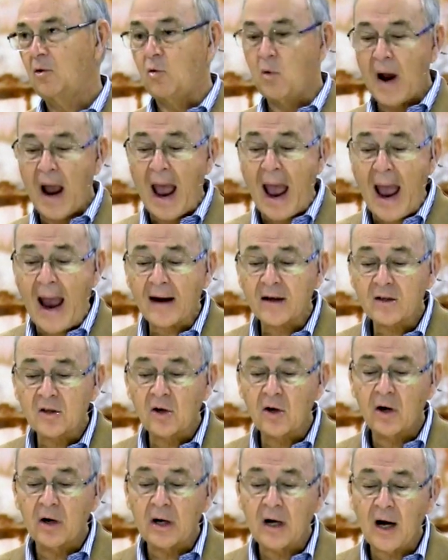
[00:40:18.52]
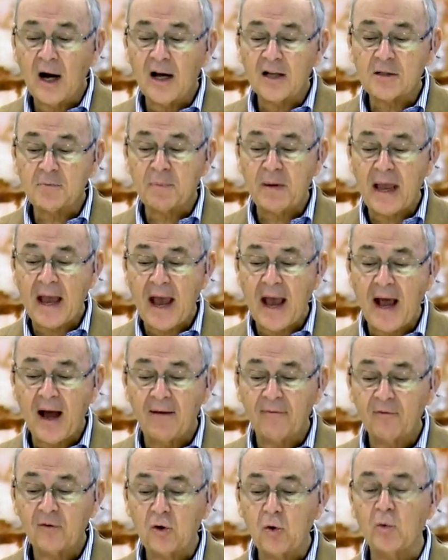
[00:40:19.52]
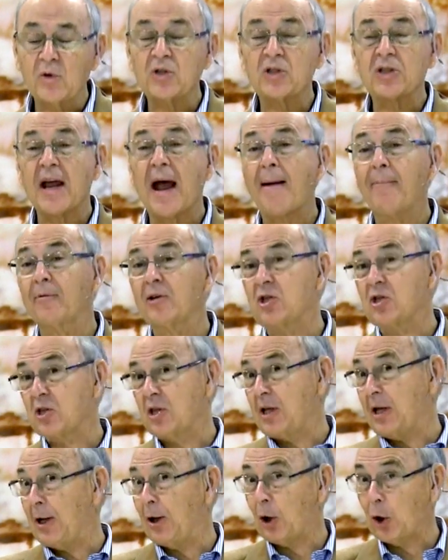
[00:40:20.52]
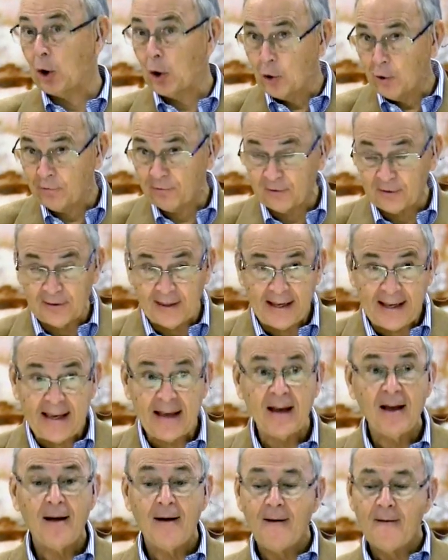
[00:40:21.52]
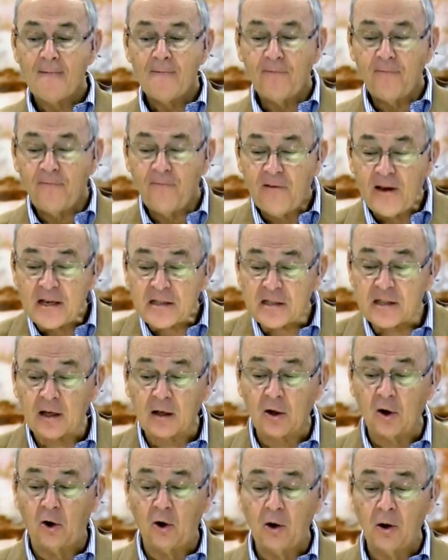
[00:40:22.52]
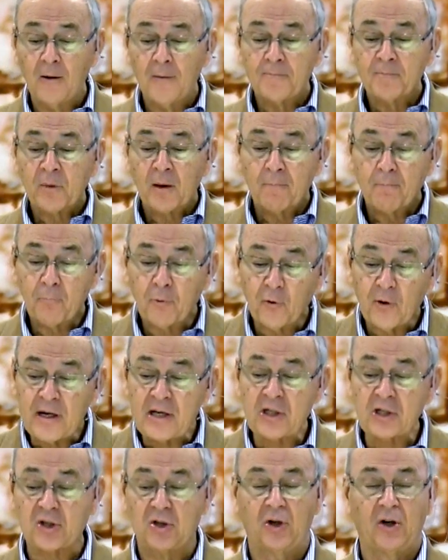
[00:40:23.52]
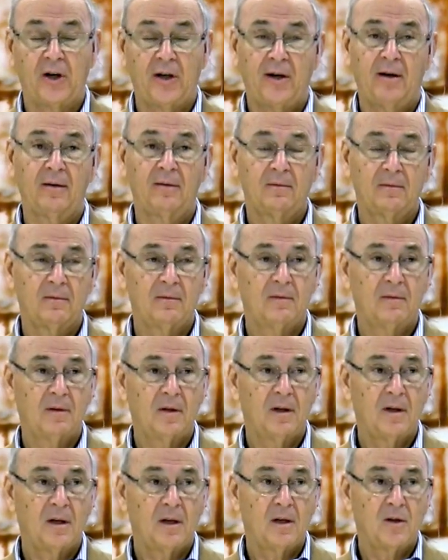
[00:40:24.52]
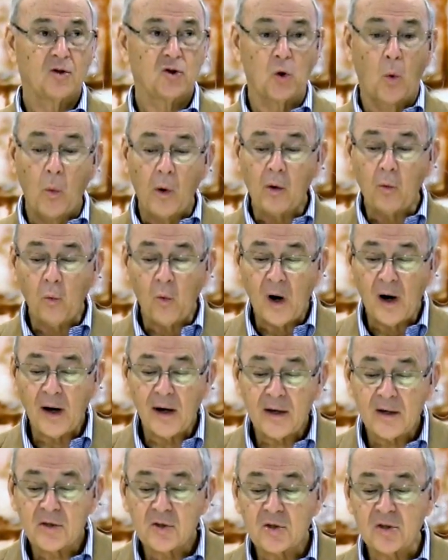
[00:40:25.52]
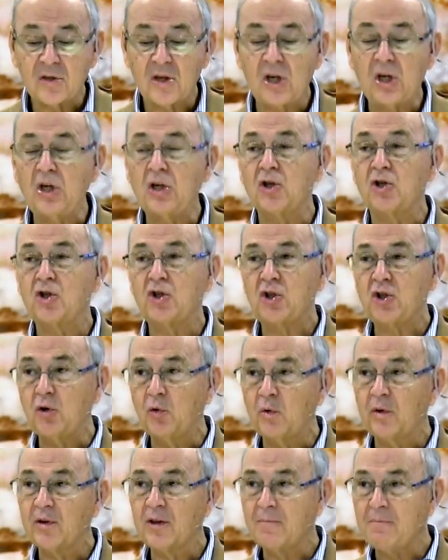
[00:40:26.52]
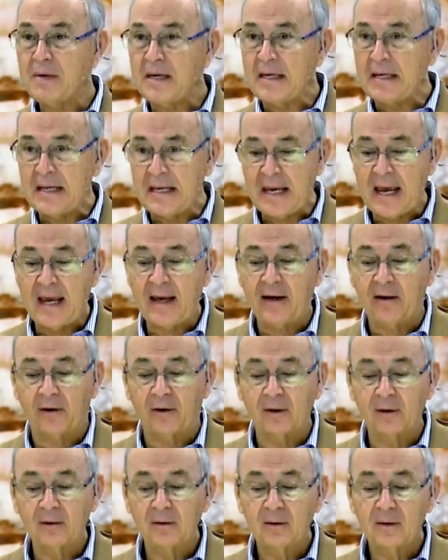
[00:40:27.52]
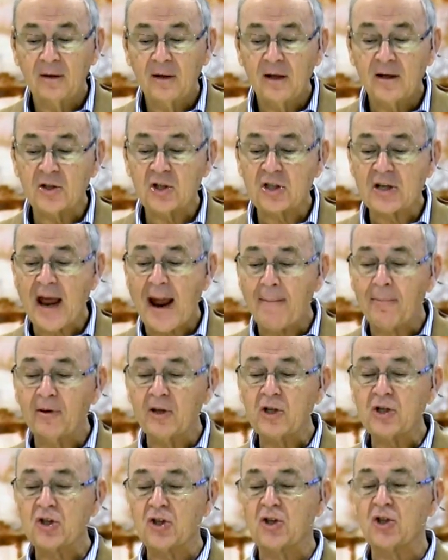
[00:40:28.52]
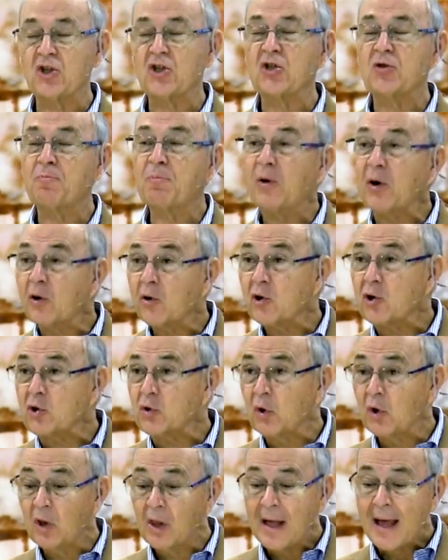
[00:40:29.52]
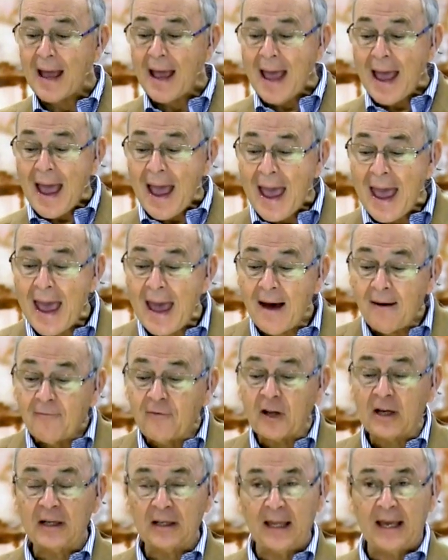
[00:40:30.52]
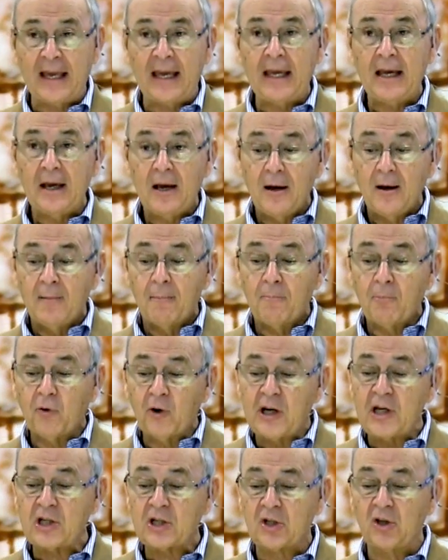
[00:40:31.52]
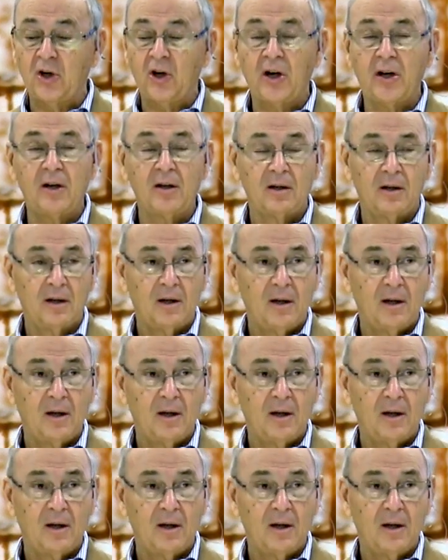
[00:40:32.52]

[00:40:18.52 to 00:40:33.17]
who acted on God's behalf to establish the earthly, physical priesthood, so it was that Yeshua, the mediator, established the spiritual, heavenly priesthood